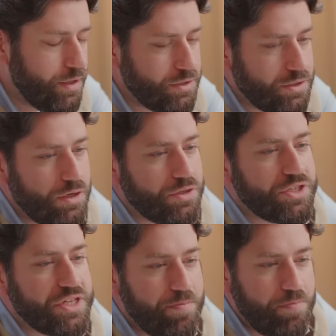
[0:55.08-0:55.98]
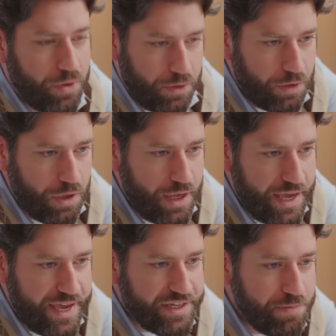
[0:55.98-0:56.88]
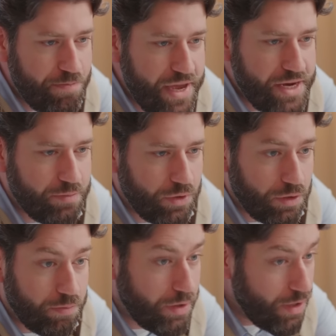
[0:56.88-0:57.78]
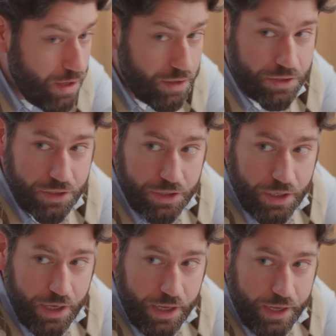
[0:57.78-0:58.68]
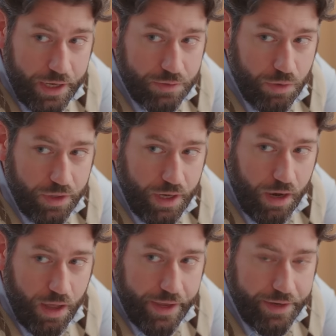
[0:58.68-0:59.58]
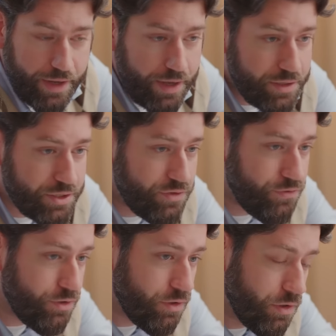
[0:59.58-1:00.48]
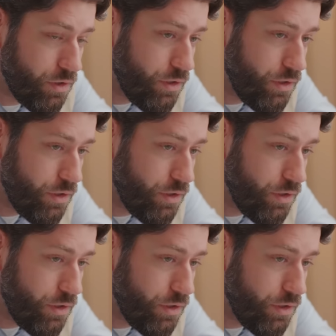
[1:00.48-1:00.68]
It's not simple, it's minimal. Plus, it's what the client asked for.